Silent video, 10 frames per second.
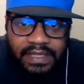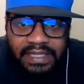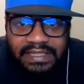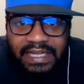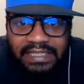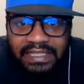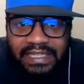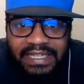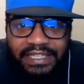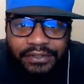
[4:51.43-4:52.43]
And it's actually
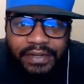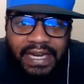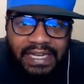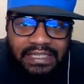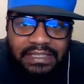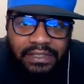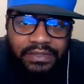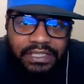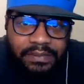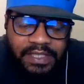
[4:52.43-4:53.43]
Ethernet, so
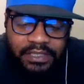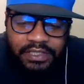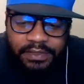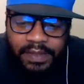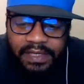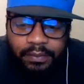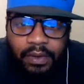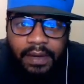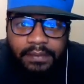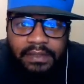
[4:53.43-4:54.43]
just make sure you spell it
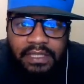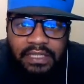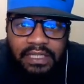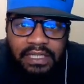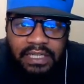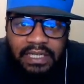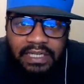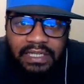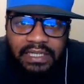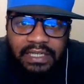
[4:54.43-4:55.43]
properly.
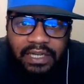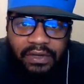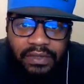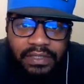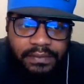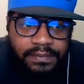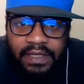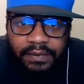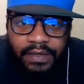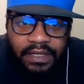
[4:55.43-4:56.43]
And then colon.
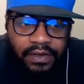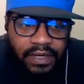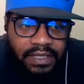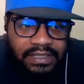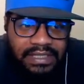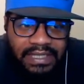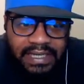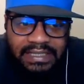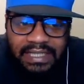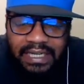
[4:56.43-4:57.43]
And we can go down to the
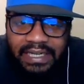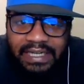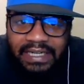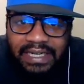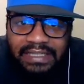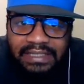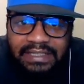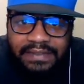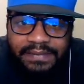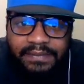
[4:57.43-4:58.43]
next line. And the
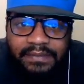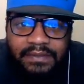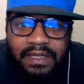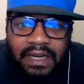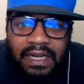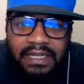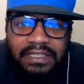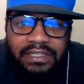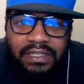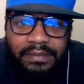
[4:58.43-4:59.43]
next line
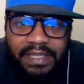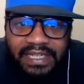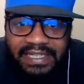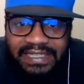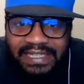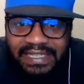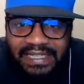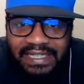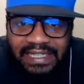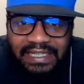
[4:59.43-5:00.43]
is going to be indented
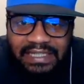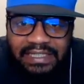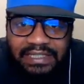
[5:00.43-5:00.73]
in.